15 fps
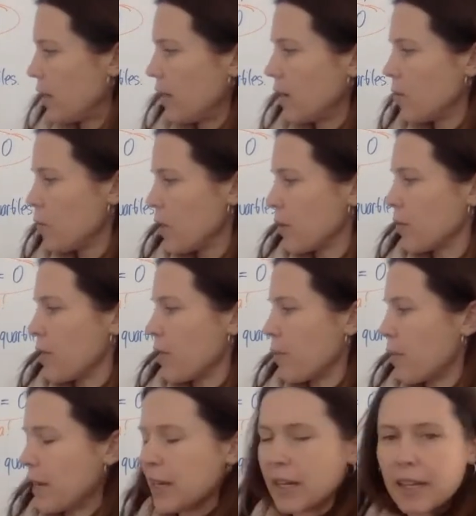how to work with the
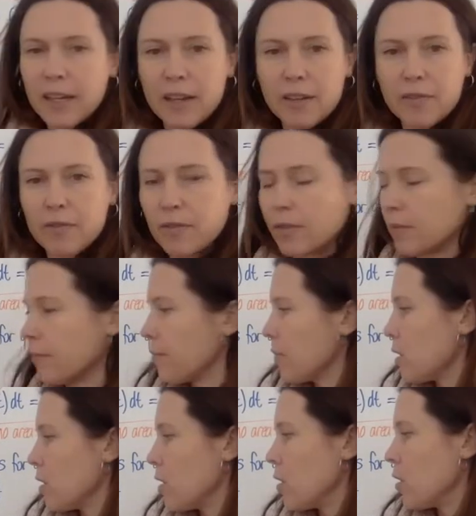PDF,
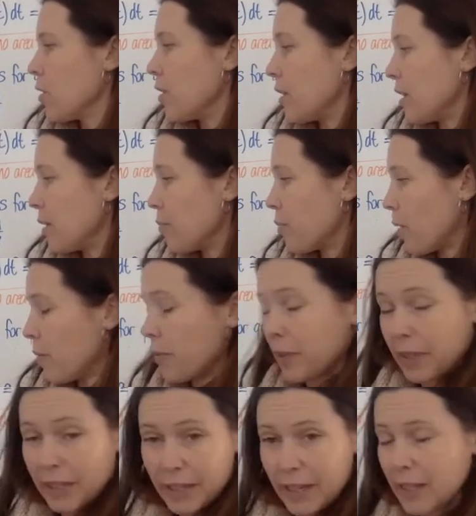the
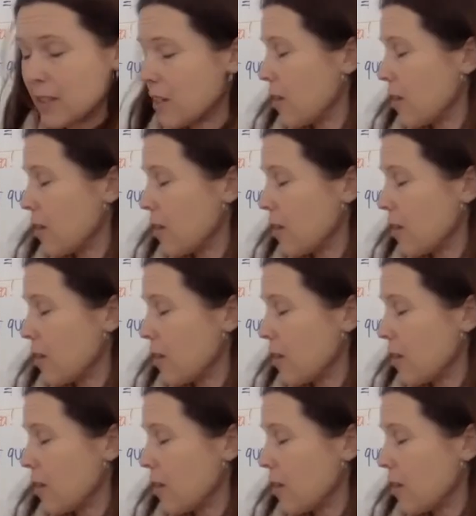probability density